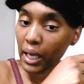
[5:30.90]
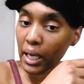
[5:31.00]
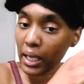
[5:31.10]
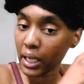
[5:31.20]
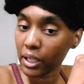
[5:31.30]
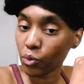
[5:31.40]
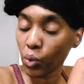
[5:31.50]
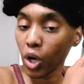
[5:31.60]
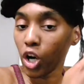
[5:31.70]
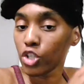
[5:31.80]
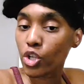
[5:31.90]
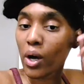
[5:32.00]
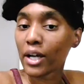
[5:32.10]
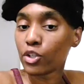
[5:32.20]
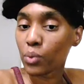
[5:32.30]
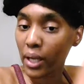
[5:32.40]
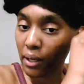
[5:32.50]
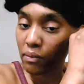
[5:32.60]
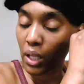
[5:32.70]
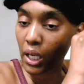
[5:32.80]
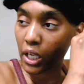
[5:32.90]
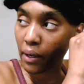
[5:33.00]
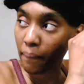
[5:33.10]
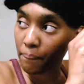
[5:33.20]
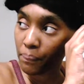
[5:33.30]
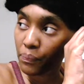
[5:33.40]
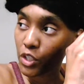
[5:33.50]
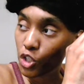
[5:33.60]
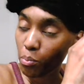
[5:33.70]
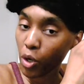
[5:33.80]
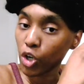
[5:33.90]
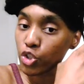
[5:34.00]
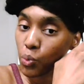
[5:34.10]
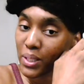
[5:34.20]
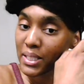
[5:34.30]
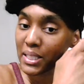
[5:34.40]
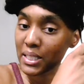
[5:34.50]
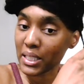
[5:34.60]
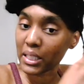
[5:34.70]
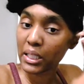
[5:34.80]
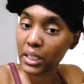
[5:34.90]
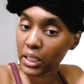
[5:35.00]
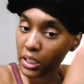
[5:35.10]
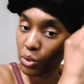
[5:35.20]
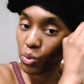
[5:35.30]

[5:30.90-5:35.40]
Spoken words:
And well, also I do have like small twisties in there.